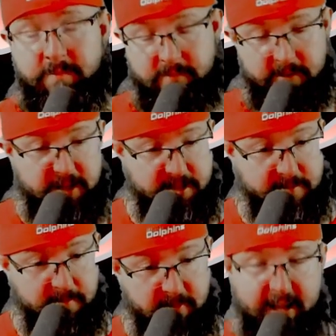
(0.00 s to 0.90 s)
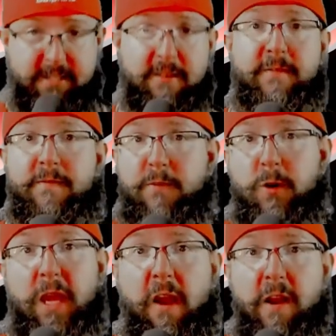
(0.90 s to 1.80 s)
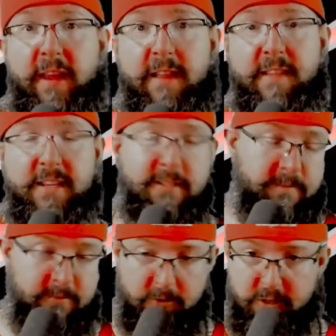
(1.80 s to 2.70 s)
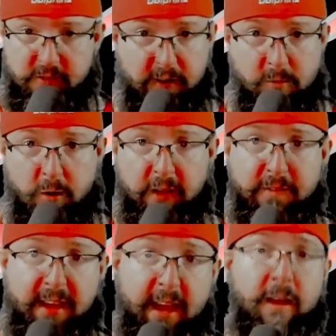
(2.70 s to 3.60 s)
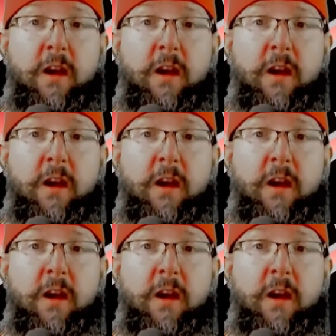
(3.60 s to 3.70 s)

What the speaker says: there's lots of vulgarity in this, so just fair warning for that.